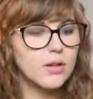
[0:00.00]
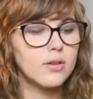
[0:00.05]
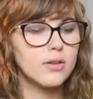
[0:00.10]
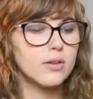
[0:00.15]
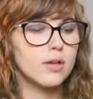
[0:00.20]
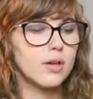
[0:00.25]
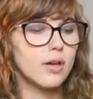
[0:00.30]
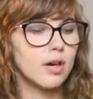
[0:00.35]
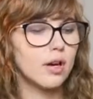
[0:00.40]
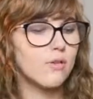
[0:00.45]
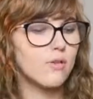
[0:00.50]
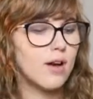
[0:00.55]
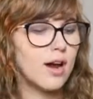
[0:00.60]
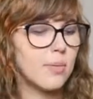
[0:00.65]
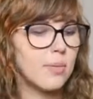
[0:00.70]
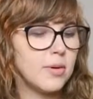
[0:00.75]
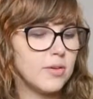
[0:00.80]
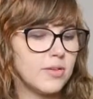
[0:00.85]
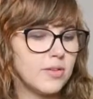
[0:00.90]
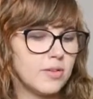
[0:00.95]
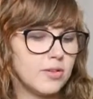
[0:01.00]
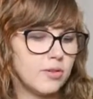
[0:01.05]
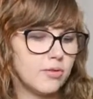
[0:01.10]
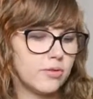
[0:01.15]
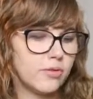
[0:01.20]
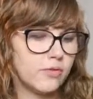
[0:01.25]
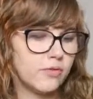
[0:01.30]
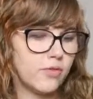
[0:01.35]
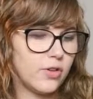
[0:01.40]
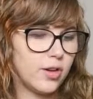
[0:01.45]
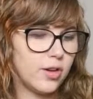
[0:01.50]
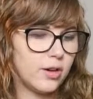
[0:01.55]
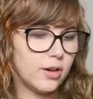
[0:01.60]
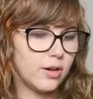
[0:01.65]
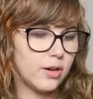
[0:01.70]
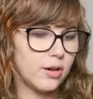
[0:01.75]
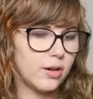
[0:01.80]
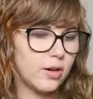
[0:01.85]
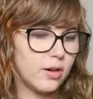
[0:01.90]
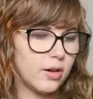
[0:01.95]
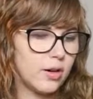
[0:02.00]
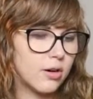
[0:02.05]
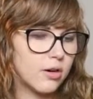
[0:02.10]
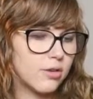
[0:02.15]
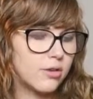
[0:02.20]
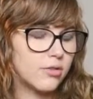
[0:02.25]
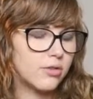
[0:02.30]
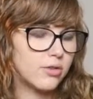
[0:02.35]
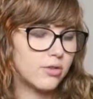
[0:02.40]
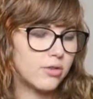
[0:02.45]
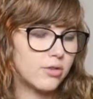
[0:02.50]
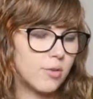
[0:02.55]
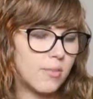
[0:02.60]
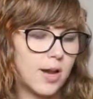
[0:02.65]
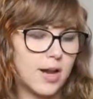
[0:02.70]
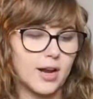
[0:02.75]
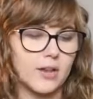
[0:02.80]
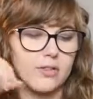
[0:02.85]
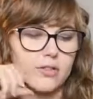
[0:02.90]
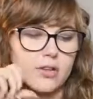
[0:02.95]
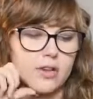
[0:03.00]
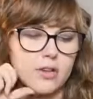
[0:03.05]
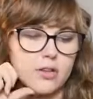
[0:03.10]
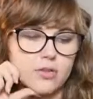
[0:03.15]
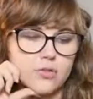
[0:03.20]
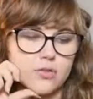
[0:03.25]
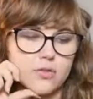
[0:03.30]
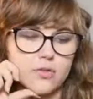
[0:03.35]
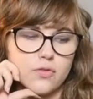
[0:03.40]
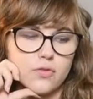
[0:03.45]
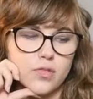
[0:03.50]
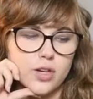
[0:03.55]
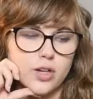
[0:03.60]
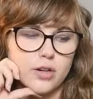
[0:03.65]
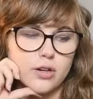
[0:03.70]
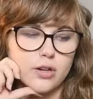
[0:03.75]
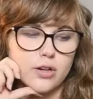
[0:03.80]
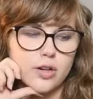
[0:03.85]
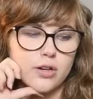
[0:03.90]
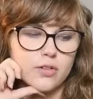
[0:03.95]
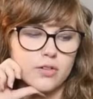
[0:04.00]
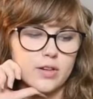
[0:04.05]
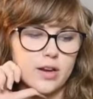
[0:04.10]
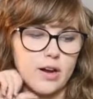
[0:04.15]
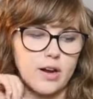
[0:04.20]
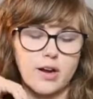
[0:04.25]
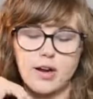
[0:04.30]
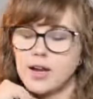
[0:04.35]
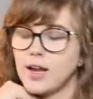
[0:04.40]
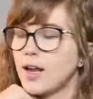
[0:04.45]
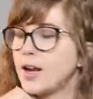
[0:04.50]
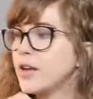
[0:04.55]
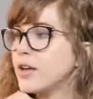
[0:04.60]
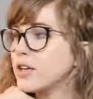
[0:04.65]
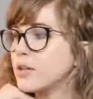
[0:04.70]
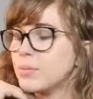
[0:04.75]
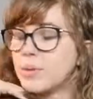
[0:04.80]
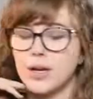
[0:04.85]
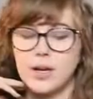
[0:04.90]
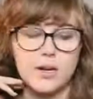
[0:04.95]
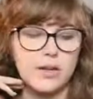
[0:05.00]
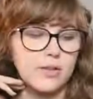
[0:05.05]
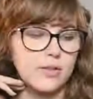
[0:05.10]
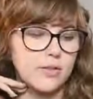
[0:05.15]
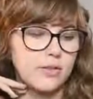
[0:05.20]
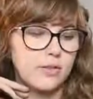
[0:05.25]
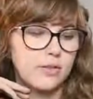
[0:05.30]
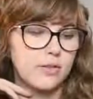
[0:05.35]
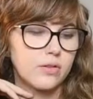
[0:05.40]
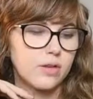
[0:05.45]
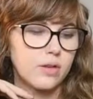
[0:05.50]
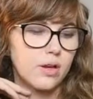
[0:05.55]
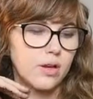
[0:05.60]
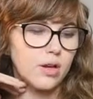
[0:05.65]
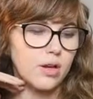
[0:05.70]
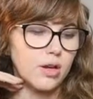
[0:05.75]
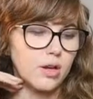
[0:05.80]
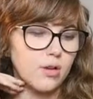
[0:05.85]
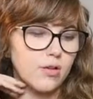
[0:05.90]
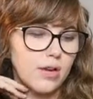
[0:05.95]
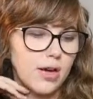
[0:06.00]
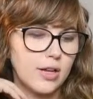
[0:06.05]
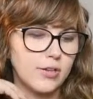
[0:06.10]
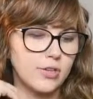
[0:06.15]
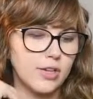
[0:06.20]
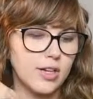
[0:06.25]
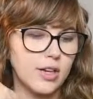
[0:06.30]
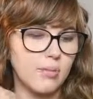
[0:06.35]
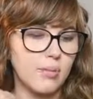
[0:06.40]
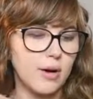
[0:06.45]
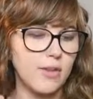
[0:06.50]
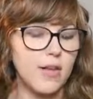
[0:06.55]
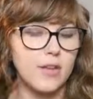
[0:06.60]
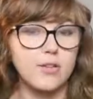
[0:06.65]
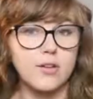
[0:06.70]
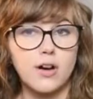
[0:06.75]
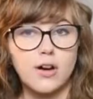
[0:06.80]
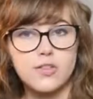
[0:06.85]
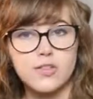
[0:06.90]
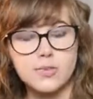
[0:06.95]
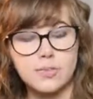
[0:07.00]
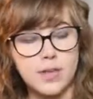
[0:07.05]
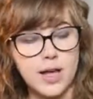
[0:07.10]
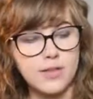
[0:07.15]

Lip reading: Robbie says he uses chromatic scales for finger dexterity and independence, gradually getting better. That's awesome.